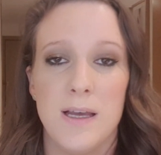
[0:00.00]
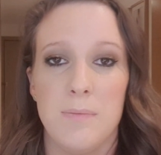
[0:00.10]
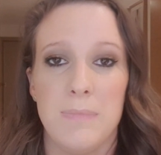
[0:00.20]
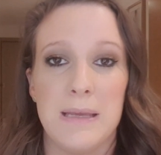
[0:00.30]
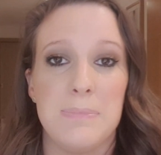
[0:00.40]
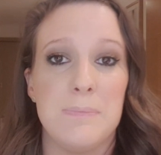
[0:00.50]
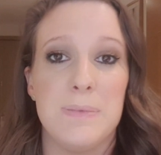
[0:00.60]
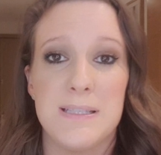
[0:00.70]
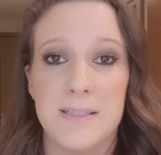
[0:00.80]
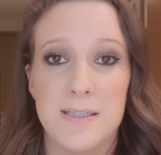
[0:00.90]
maybe
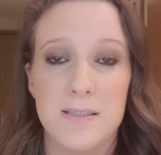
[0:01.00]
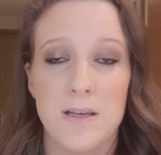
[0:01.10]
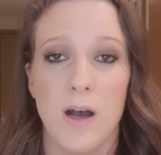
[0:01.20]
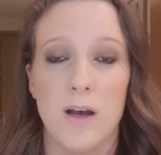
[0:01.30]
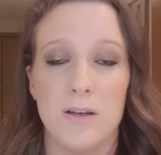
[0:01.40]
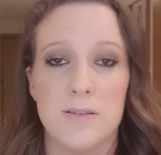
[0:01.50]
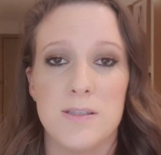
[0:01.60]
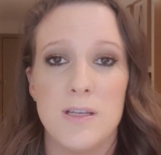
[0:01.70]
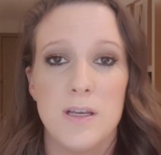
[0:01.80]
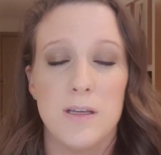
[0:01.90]
business
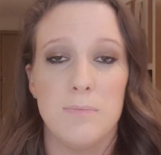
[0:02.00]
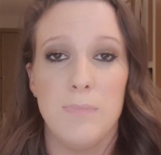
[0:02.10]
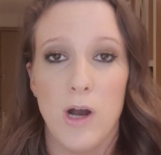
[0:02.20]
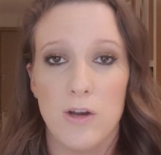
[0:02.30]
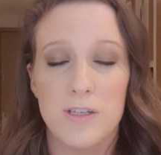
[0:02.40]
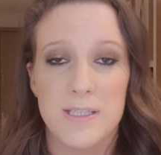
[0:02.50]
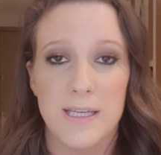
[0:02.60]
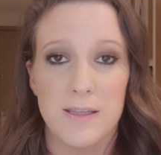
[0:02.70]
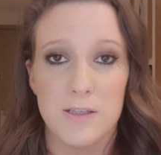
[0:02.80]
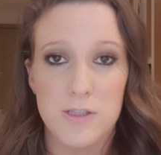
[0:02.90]
cards,
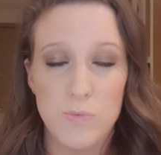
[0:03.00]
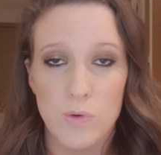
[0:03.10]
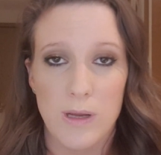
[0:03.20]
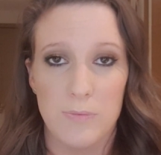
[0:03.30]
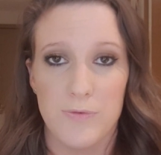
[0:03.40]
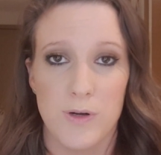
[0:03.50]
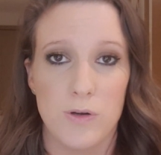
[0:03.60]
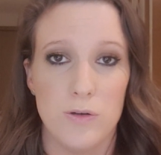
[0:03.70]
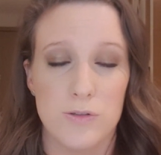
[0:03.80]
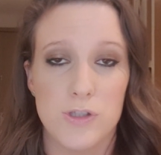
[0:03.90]
marketing. The small upfront
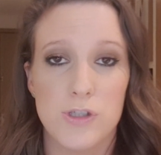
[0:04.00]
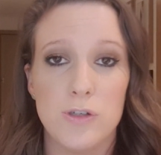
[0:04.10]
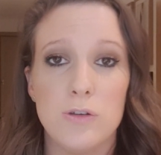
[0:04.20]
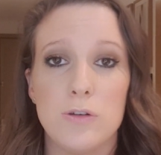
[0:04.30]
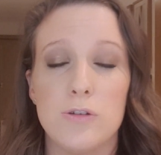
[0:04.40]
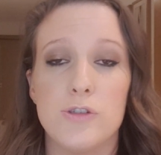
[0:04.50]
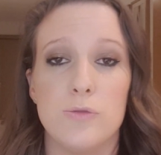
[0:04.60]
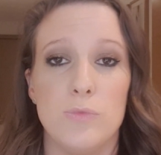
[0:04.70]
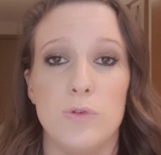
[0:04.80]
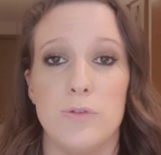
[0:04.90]
costs shouldn't cost you
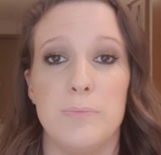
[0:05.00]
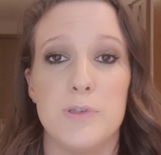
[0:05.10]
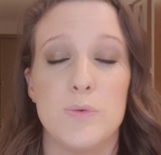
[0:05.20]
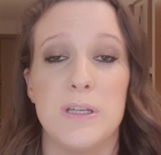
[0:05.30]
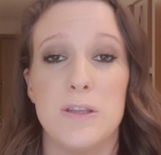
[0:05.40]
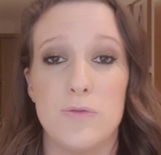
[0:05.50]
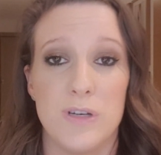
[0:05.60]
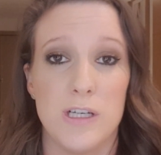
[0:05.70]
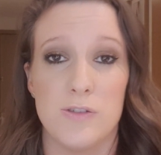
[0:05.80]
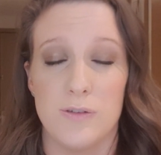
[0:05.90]
more than between
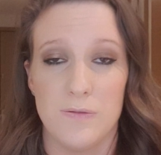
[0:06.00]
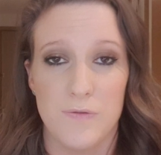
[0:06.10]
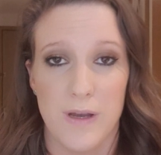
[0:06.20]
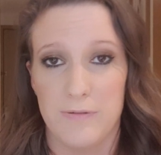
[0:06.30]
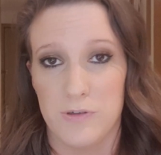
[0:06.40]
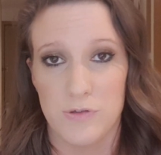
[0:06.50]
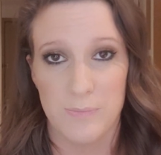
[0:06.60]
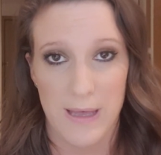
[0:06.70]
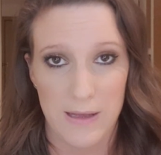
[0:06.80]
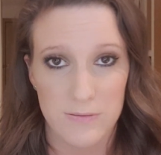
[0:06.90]
£300 and
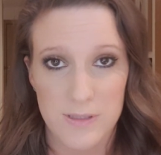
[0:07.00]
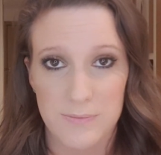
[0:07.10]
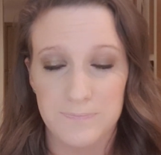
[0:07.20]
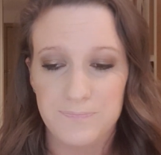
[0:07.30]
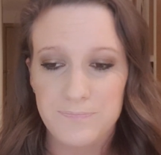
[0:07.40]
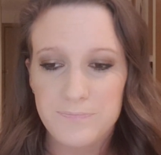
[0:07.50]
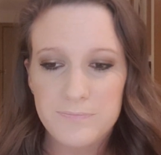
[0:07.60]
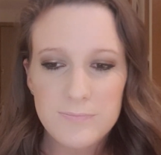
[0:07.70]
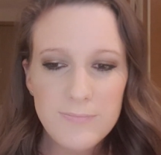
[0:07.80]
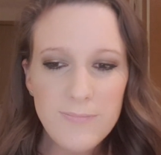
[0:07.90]
£500.
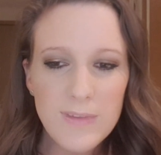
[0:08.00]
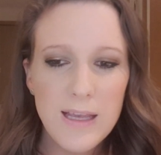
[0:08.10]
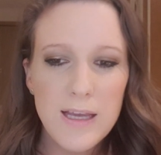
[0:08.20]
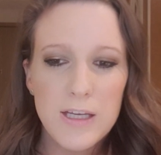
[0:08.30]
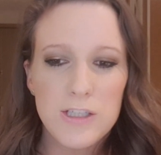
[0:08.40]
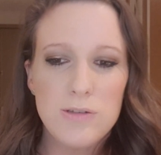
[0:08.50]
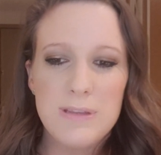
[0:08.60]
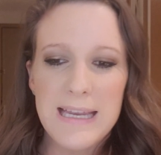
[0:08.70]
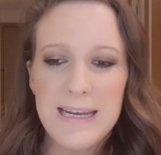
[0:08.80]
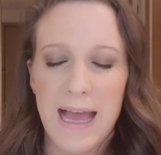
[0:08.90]
You
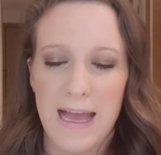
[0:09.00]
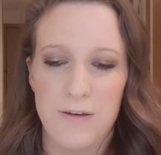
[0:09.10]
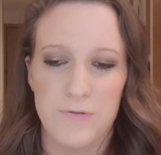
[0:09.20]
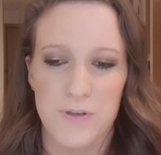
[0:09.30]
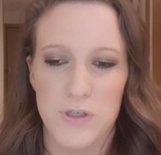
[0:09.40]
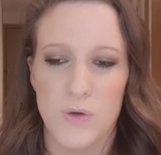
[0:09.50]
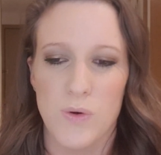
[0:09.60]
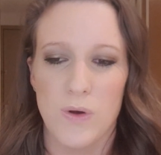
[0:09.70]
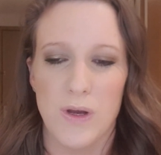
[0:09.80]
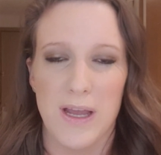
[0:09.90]
then have
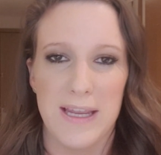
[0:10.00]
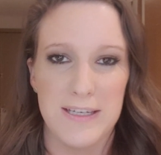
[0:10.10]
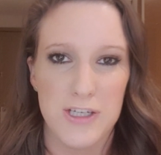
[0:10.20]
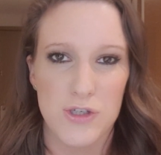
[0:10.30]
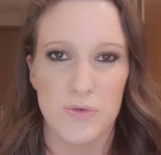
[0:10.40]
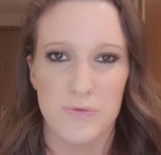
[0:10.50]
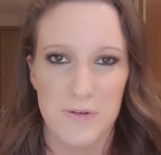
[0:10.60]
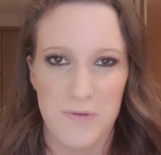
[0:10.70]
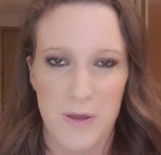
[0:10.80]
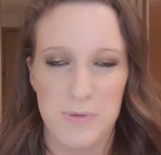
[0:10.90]
your initial
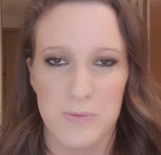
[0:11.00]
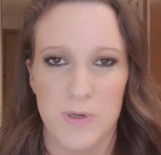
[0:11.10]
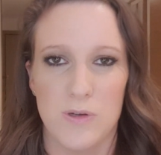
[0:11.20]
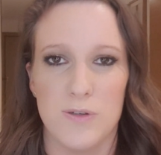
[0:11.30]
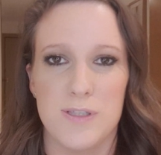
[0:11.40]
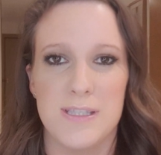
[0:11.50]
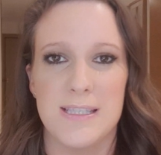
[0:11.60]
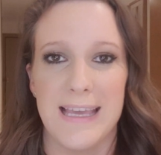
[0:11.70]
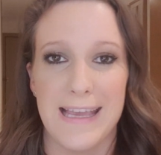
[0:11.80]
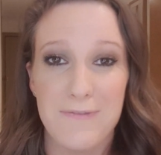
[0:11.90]
refurbishment costs
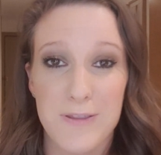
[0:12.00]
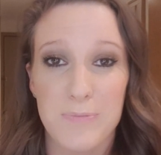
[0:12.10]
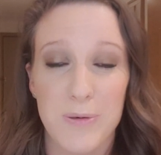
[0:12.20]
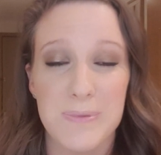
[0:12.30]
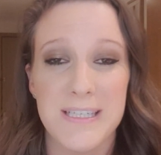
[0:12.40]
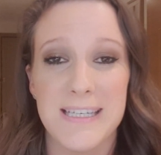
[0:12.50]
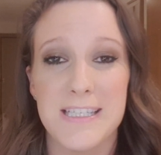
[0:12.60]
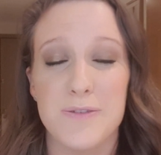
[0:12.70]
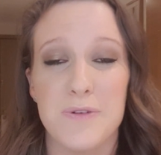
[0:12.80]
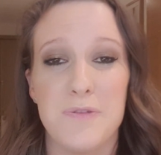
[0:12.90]
if the property
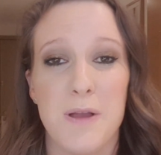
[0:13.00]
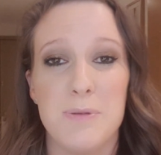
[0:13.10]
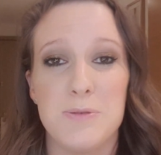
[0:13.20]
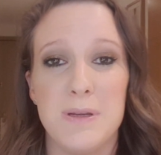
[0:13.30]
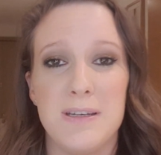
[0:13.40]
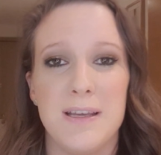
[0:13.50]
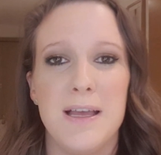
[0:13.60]
needs a refurbishment,